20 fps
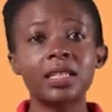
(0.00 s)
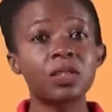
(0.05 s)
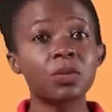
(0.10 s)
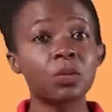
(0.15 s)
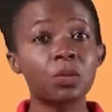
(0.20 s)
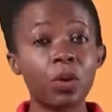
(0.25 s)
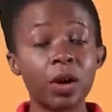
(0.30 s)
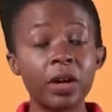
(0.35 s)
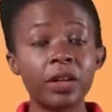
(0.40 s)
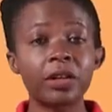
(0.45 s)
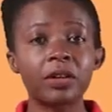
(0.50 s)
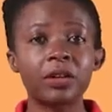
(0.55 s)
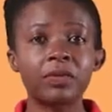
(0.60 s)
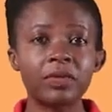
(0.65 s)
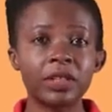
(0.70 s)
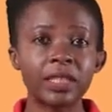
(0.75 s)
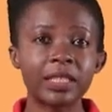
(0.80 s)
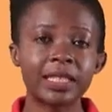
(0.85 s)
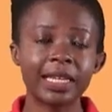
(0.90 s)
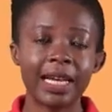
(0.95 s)
is one
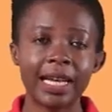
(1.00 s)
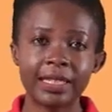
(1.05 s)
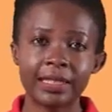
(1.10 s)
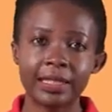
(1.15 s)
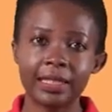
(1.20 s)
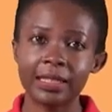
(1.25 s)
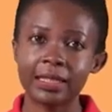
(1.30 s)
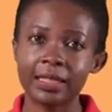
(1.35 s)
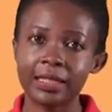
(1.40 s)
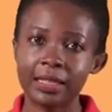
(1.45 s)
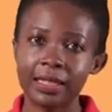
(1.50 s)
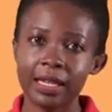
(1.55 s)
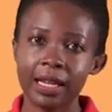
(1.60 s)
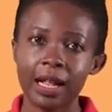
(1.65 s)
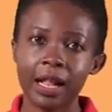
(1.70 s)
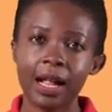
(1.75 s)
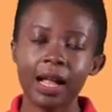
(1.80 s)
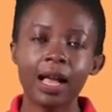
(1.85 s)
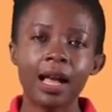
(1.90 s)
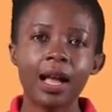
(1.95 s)
of these gases.
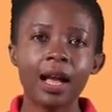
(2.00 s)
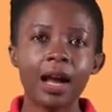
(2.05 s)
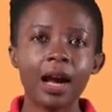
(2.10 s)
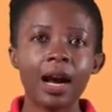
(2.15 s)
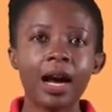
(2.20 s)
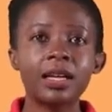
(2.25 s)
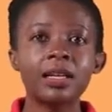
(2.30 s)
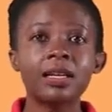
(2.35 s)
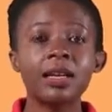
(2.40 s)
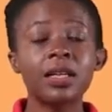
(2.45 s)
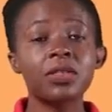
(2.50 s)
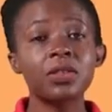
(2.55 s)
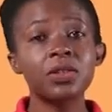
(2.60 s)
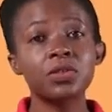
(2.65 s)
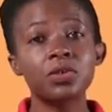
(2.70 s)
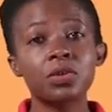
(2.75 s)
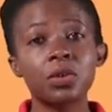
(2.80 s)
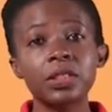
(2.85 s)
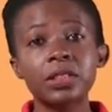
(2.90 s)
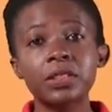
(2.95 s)
Another
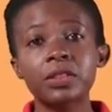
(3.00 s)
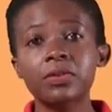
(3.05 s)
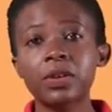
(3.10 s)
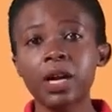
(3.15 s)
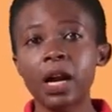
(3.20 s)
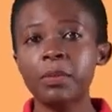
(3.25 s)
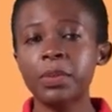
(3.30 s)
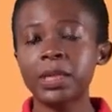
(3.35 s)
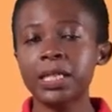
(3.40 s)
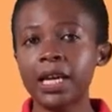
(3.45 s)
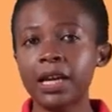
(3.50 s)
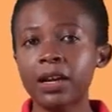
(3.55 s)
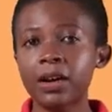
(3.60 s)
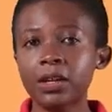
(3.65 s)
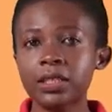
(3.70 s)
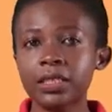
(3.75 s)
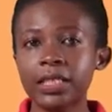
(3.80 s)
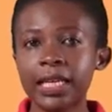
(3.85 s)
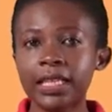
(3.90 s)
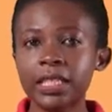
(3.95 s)
source of carbon
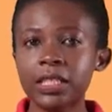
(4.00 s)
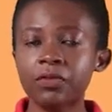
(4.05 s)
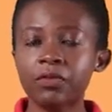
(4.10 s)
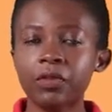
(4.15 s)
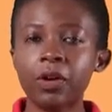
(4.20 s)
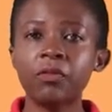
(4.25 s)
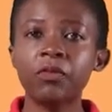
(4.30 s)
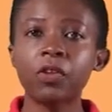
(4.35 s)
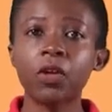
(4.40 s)
dioxide is from